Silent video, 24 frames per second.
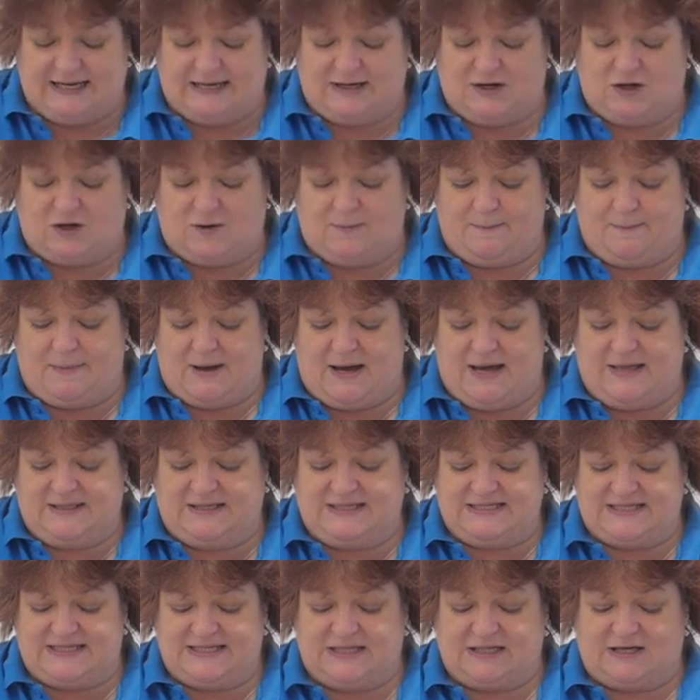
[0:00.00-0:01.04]
You can buy
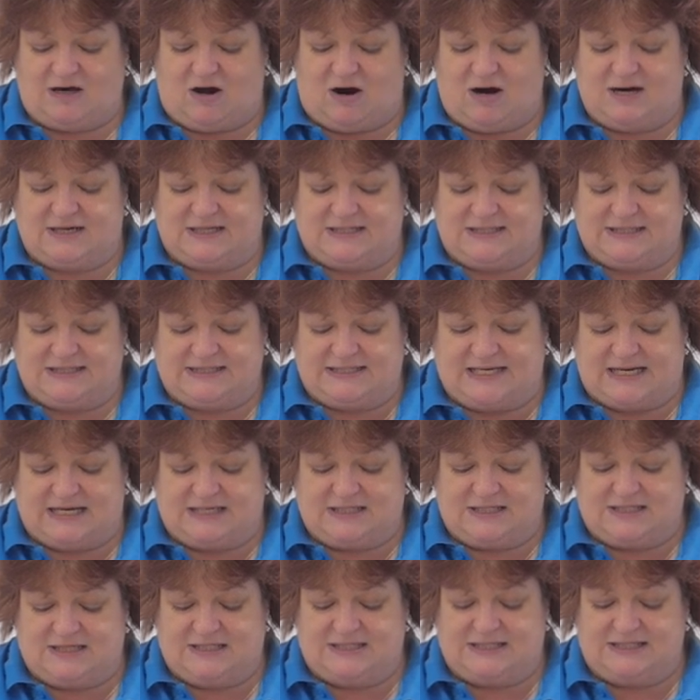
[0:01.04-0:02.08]
these in the garden
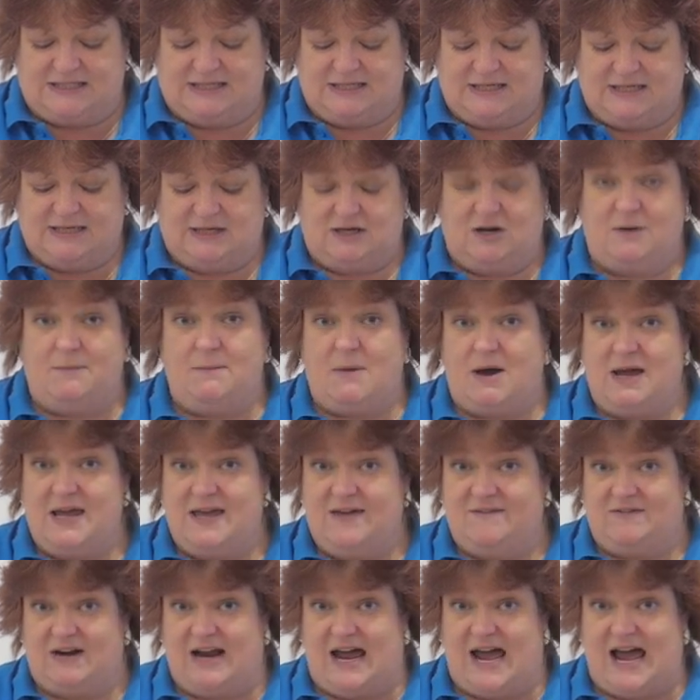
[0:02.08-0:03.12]
centres. You might
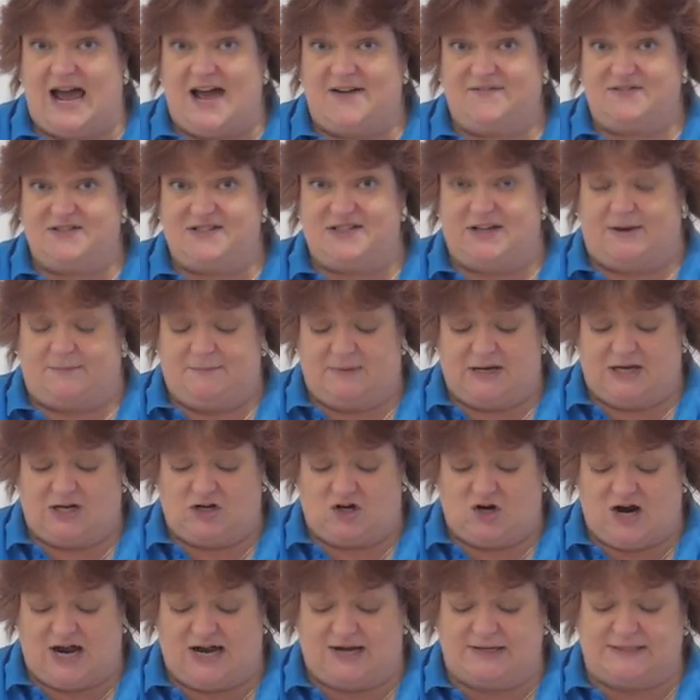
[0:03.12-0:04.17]
even have some in
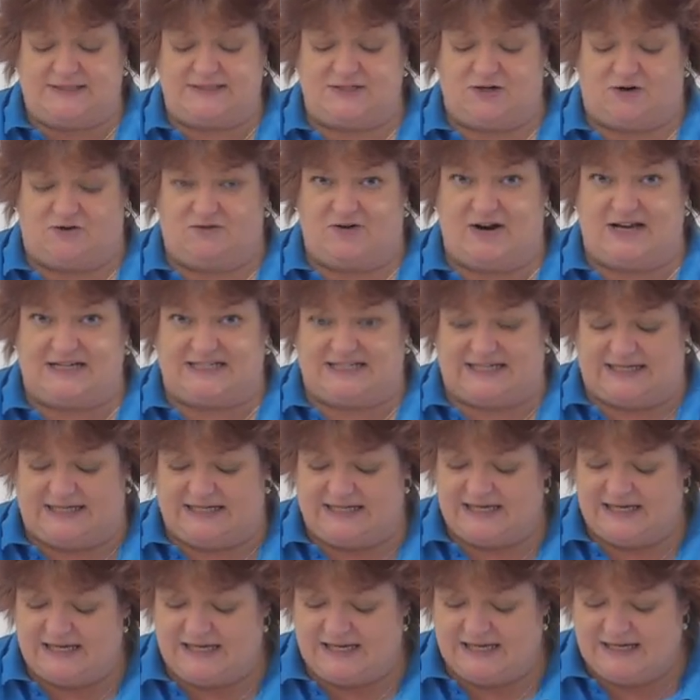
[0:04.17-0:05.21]
your house already.
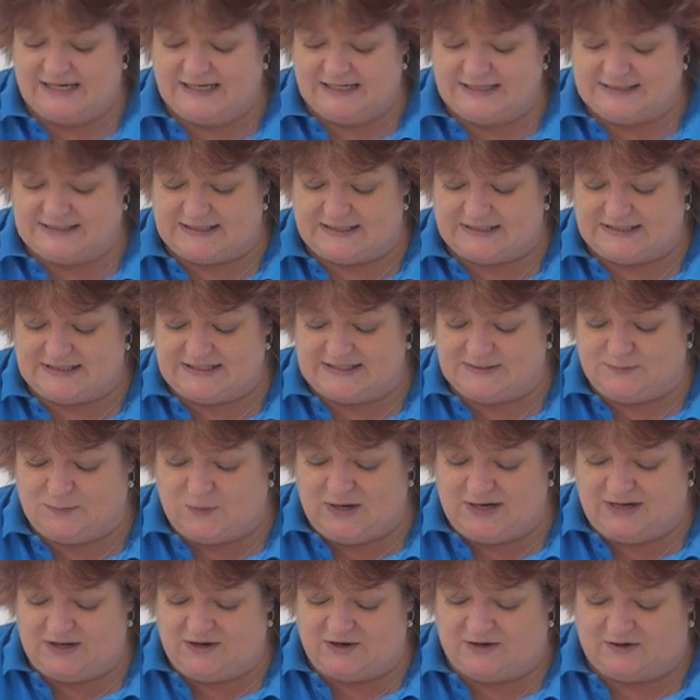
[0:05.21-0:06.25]
So
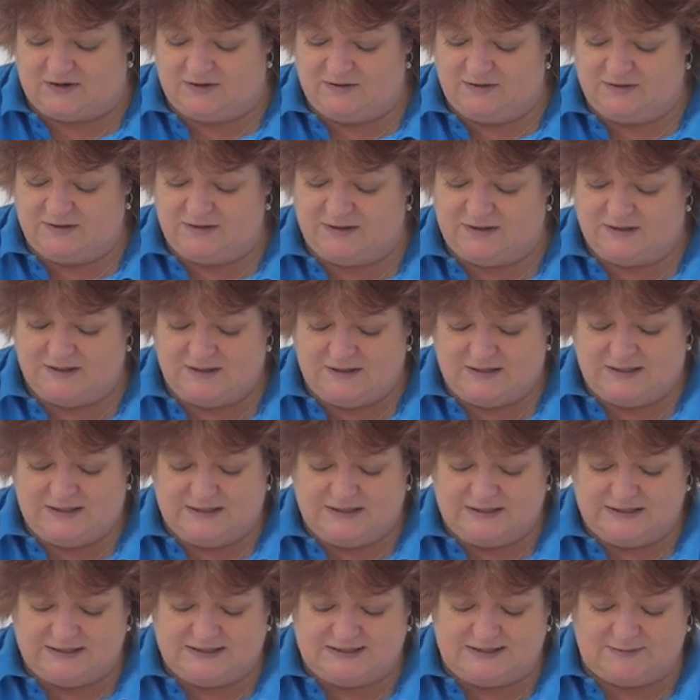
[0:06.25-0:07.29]
sprinkle
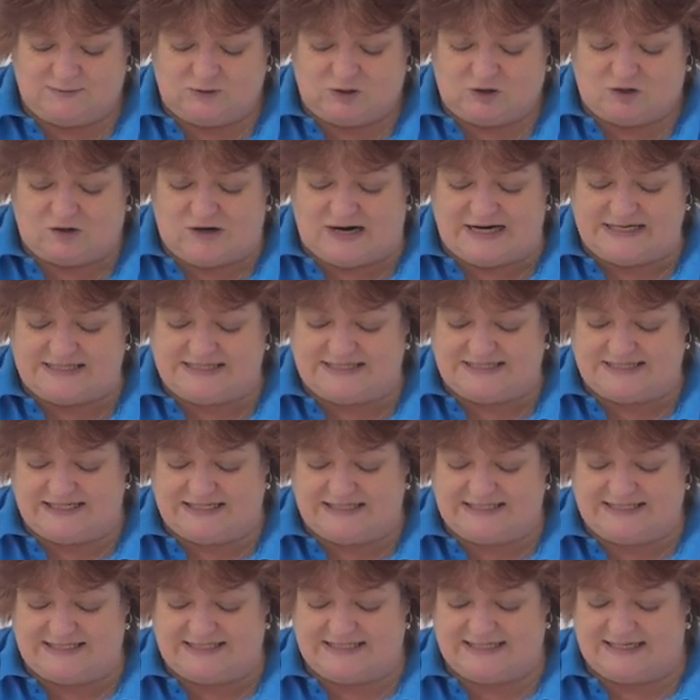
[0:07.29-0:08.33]
some cress
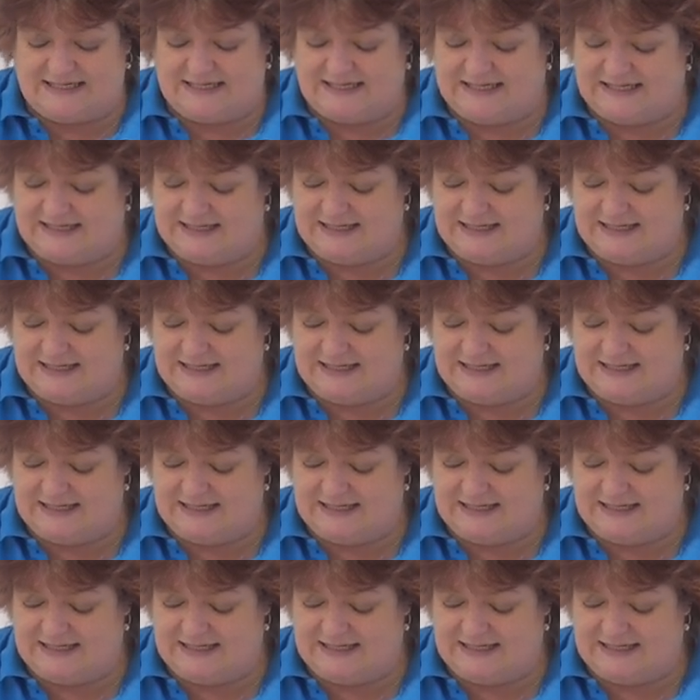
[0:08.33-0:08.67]
seeds